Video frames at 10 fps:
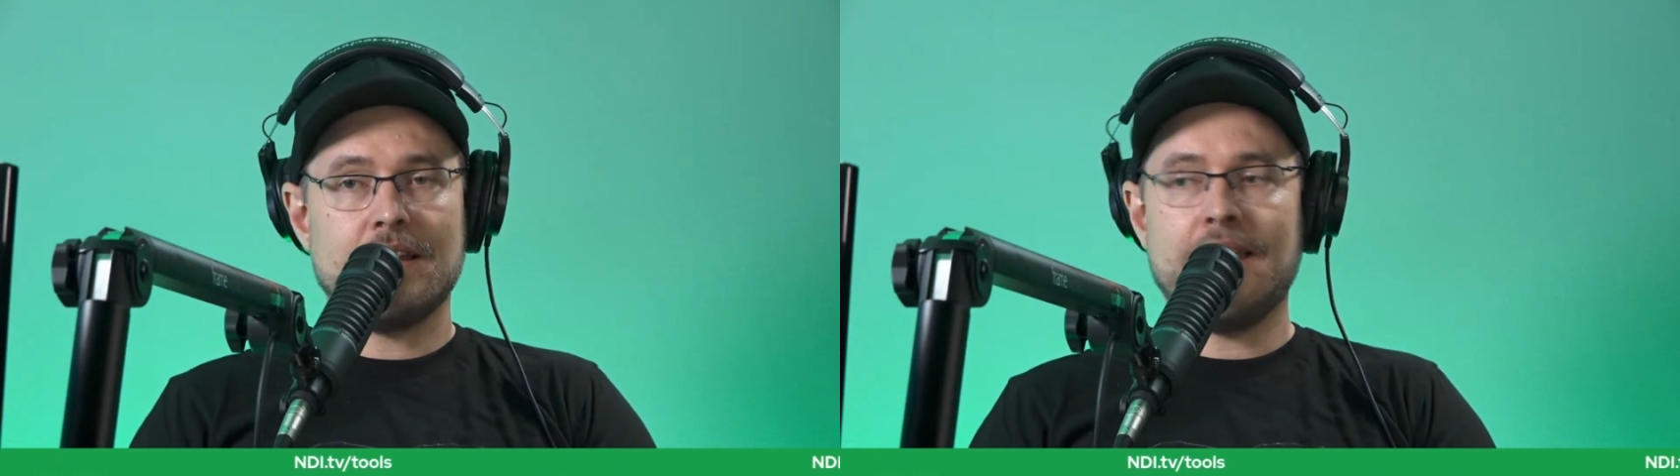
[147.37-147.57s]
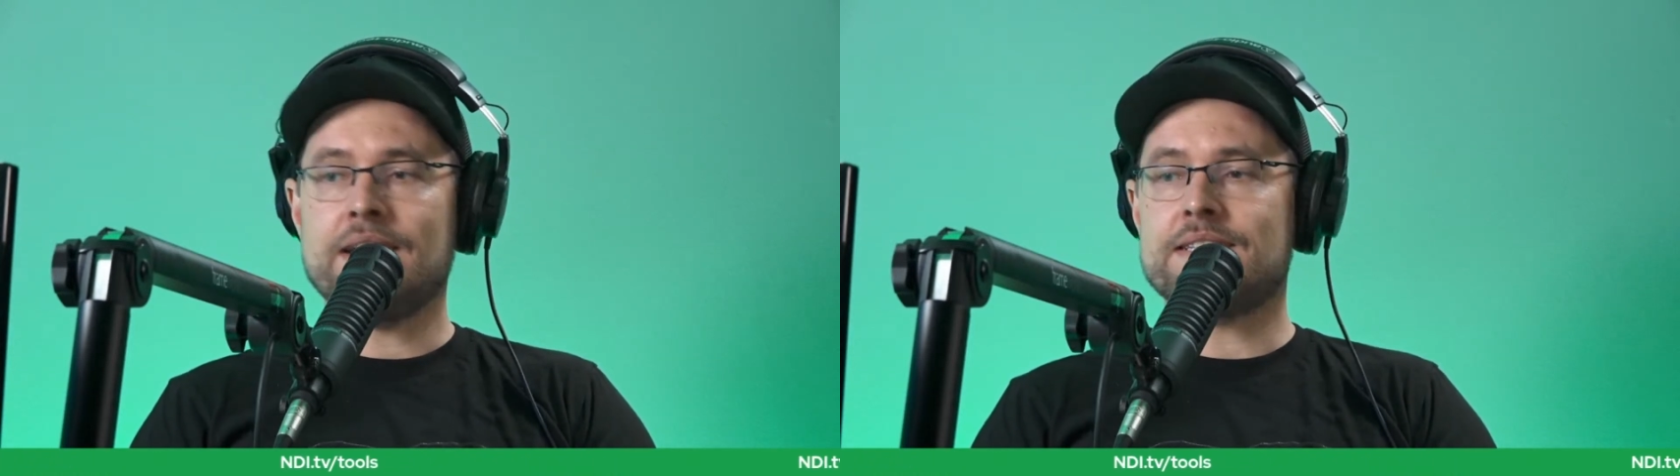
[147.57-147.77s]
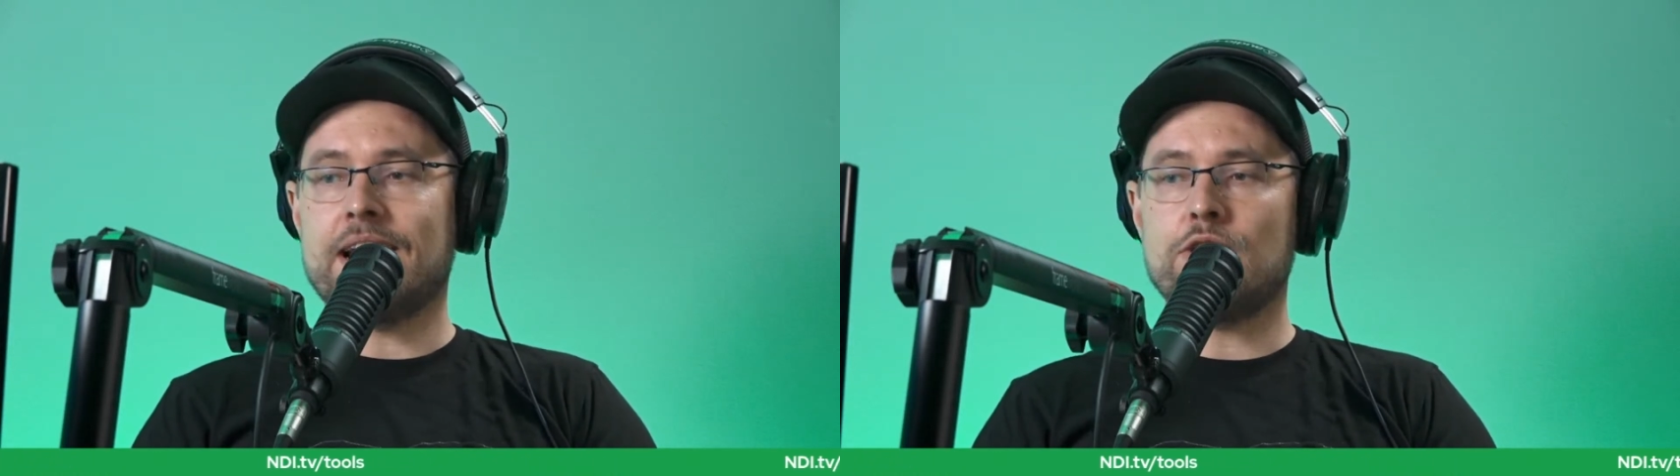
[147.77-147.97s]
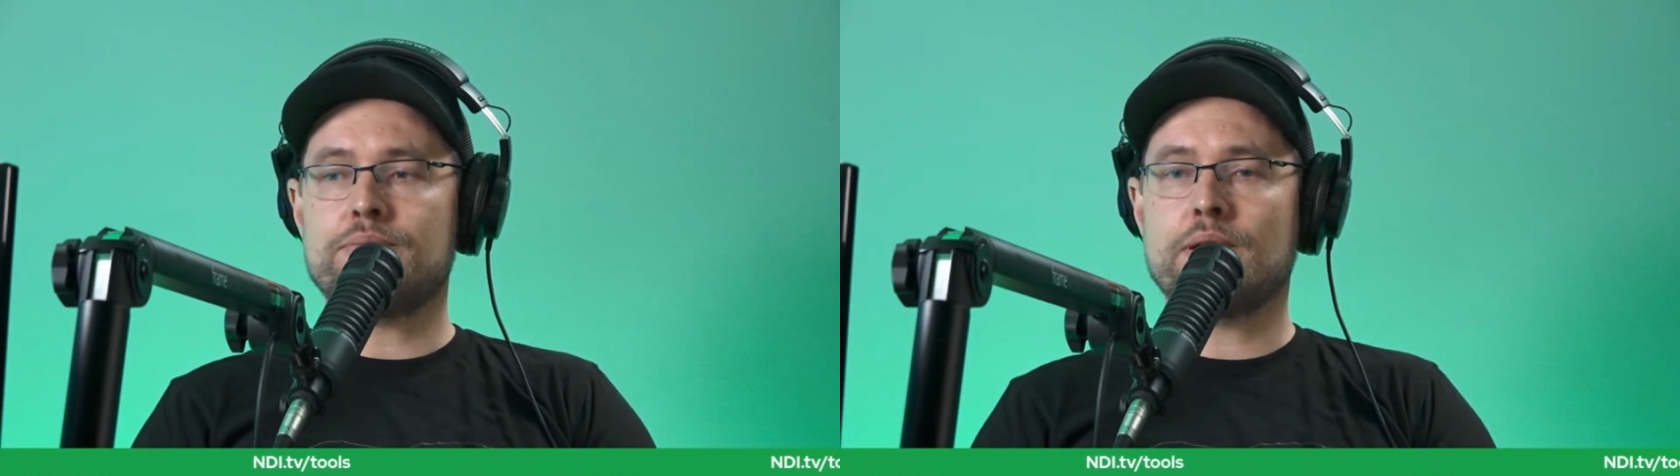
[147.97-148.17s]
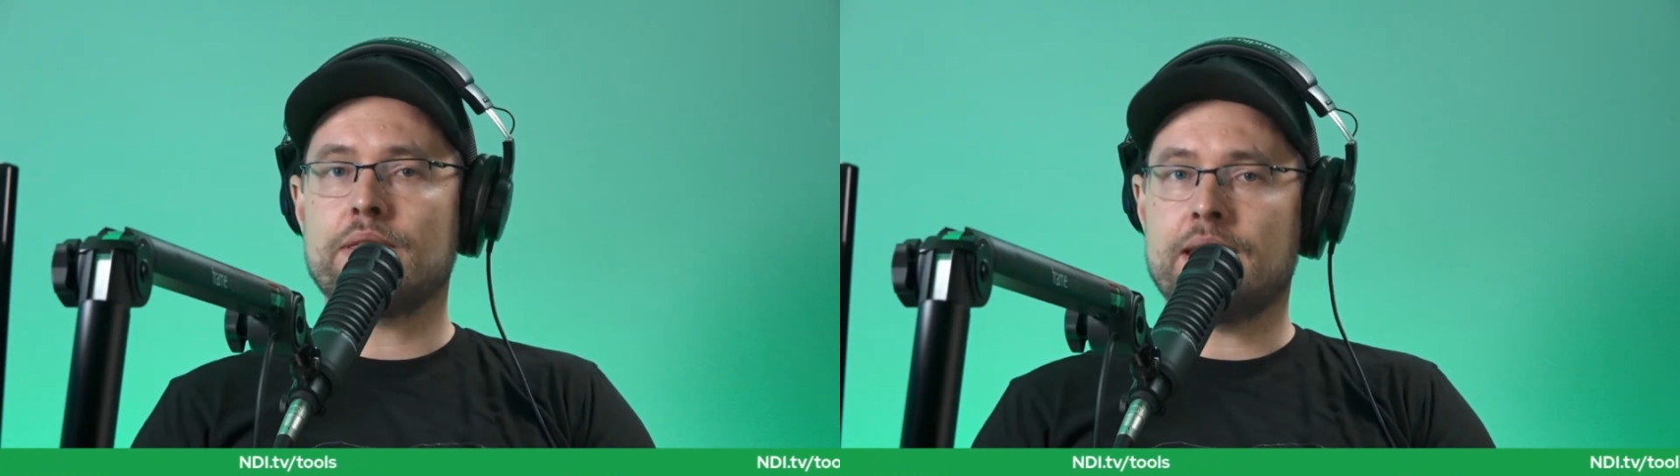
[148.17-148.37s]
and
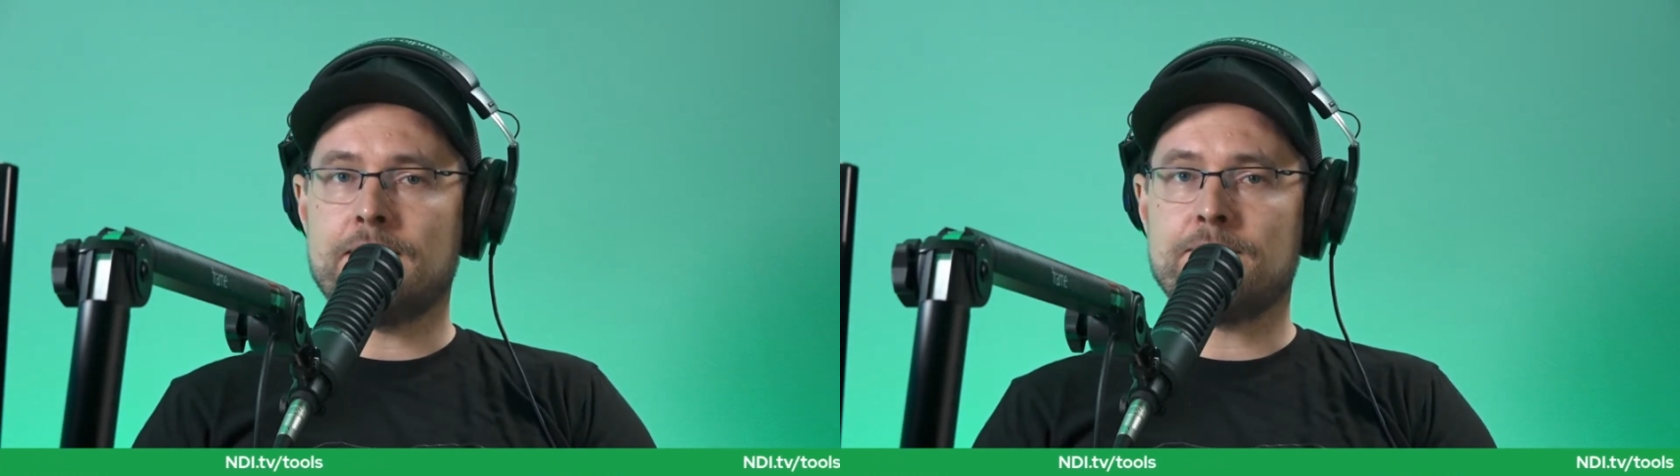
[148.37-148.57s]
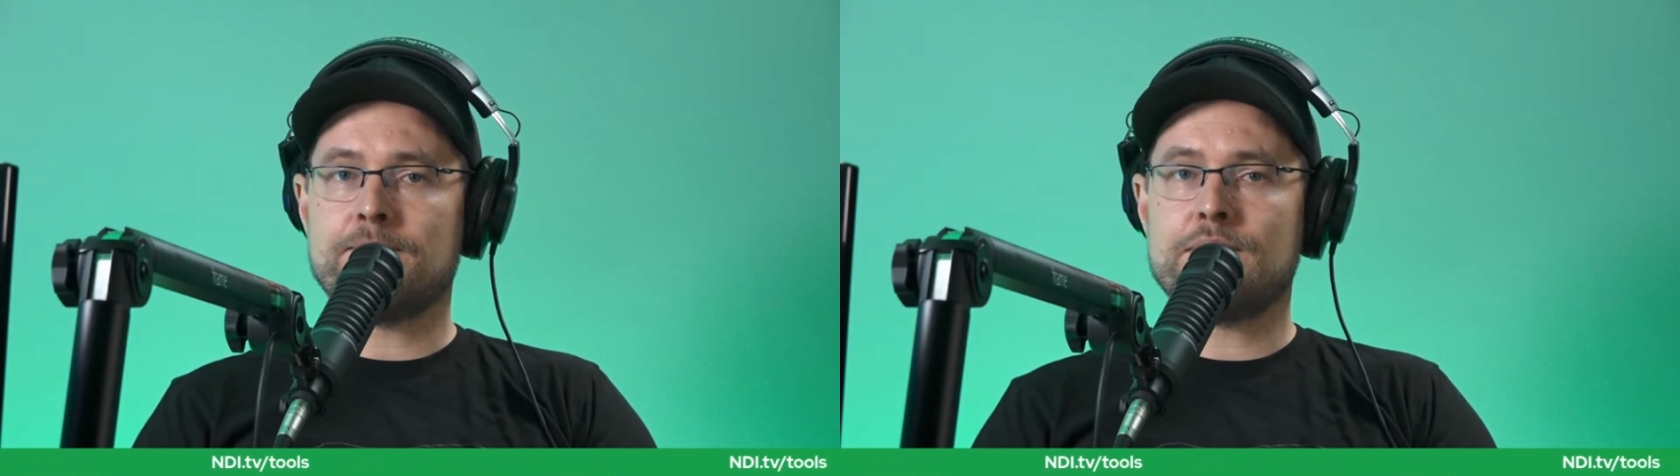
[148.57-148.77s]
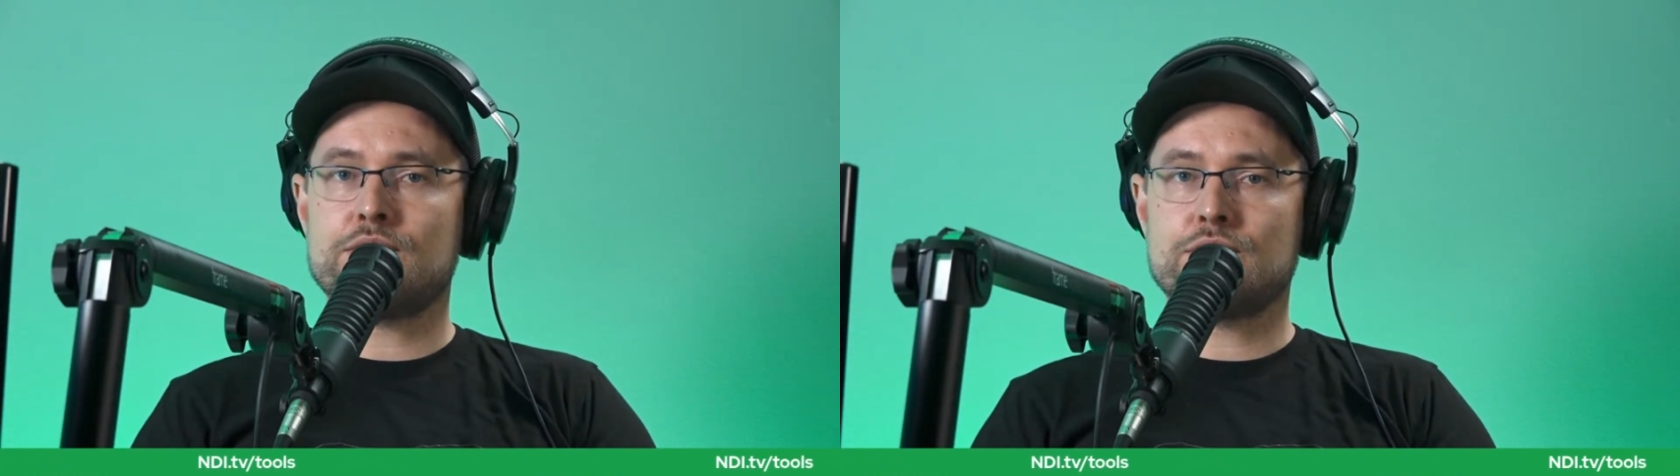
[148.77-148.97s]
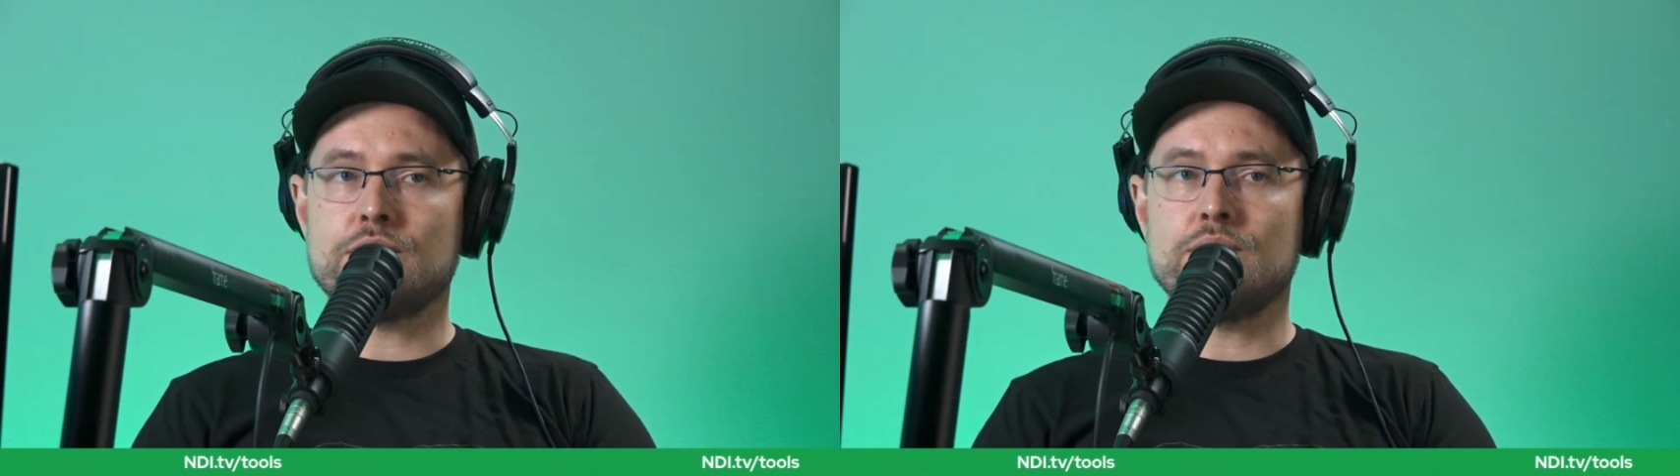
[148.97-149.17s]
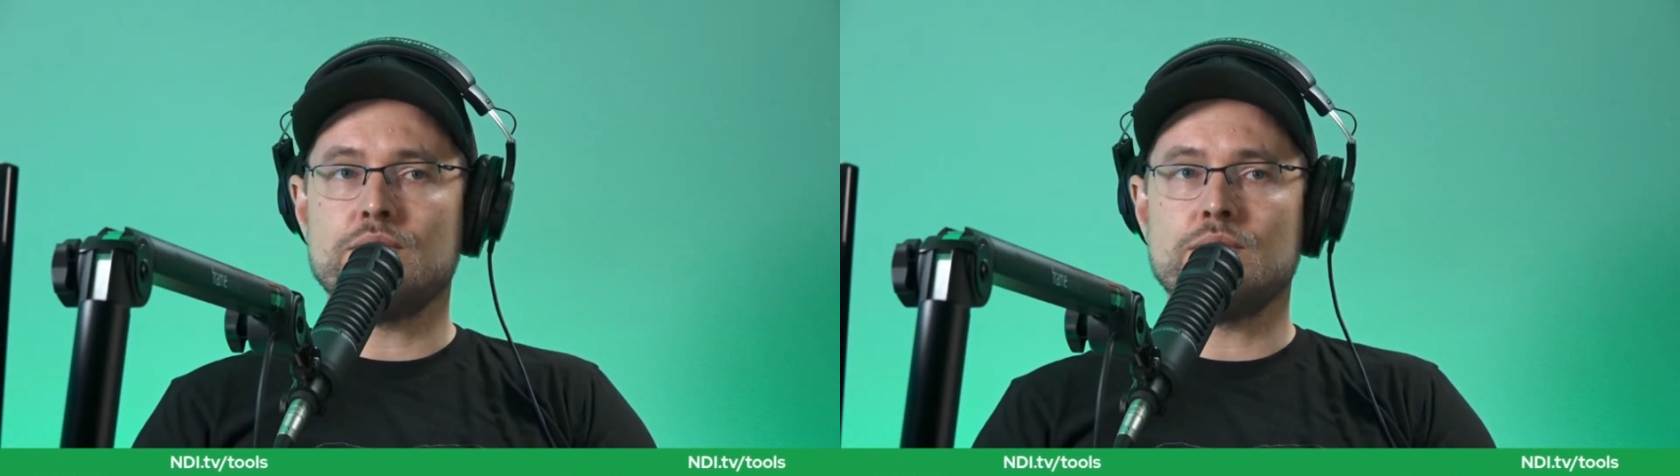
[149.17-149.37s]
output them
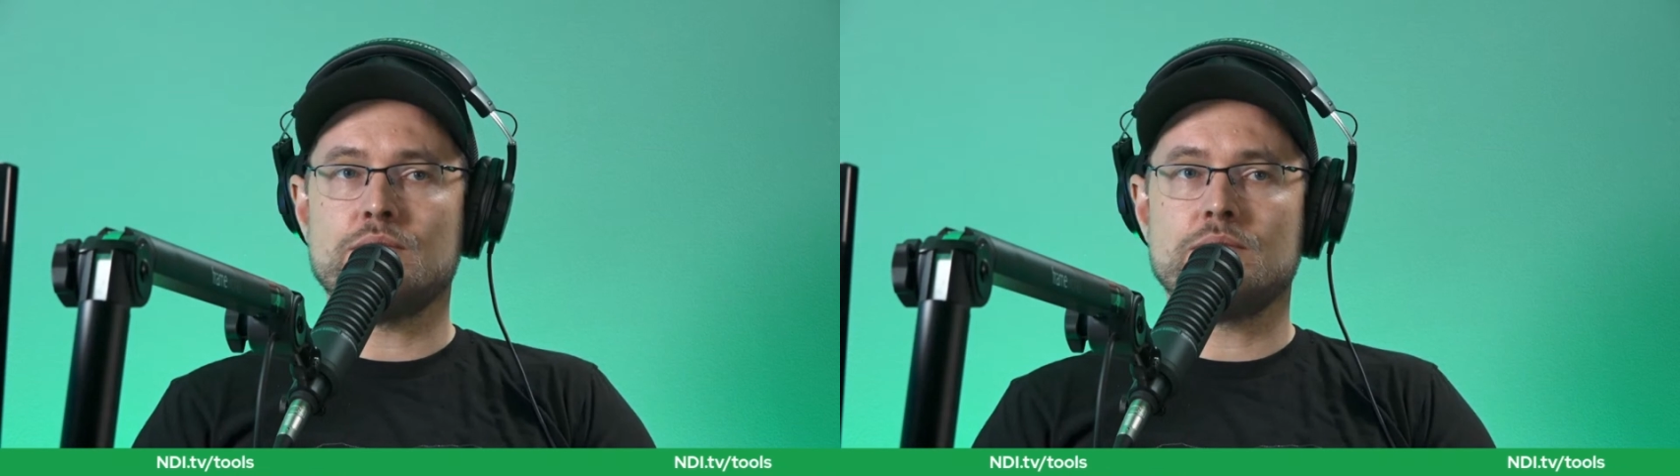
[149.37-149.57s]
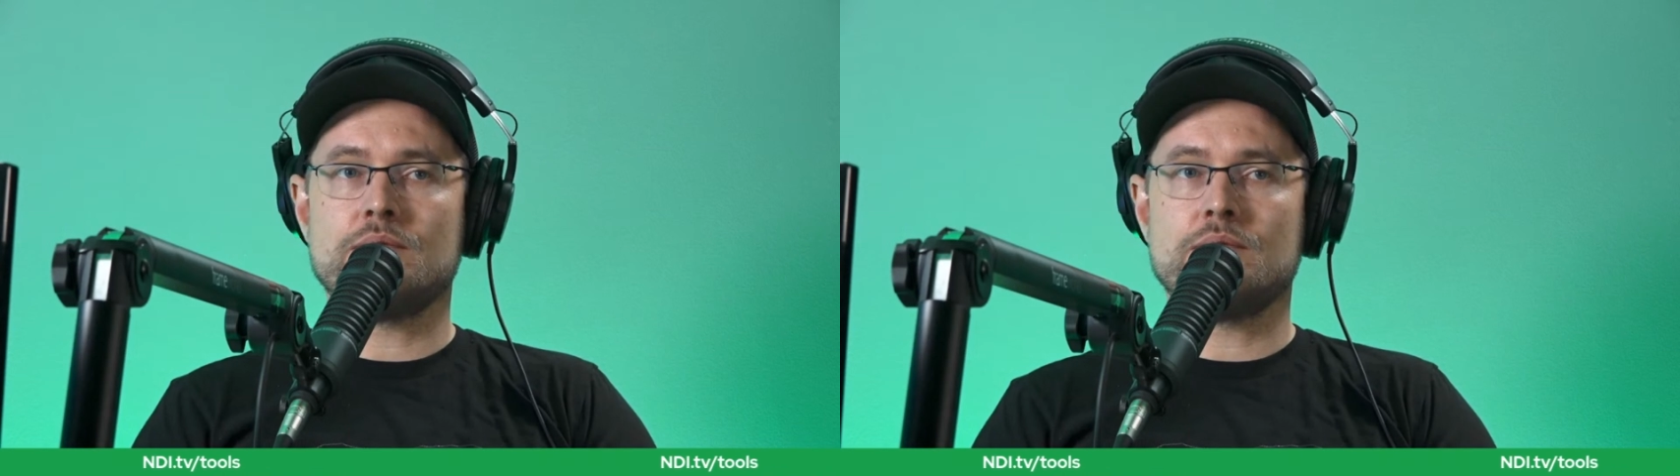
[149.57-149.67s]
to